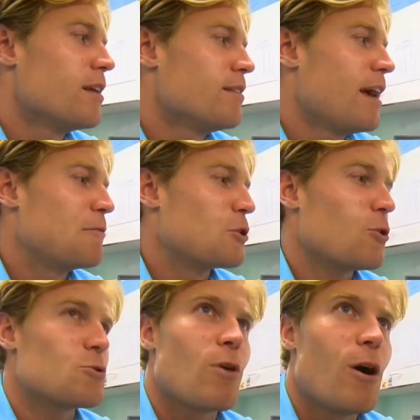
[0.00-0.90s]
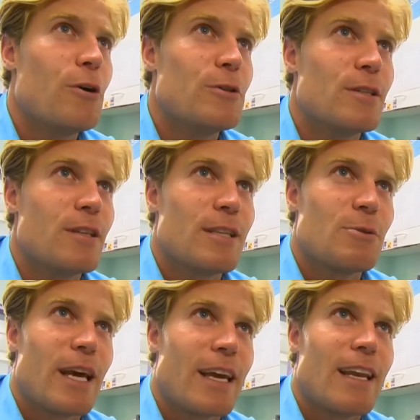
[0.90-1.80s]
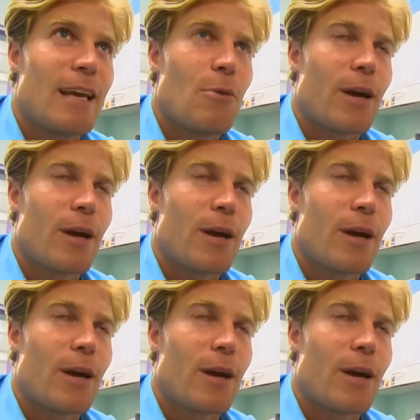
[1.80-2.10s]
they have to cross roads and that's when they get hit by